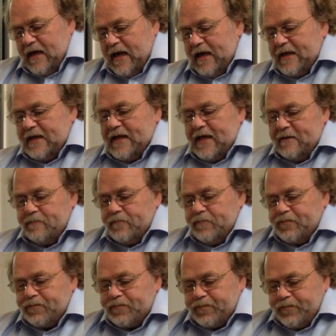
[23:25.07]
And
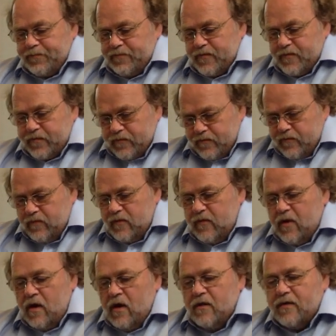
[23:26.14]
then
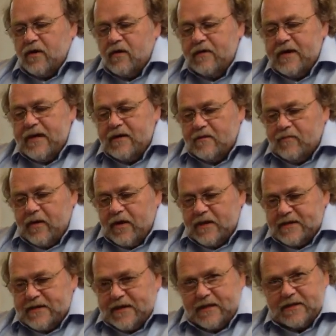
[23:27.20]
the Green
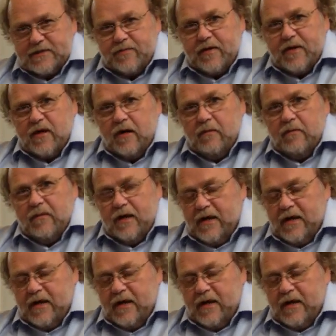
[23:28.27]
Party has become,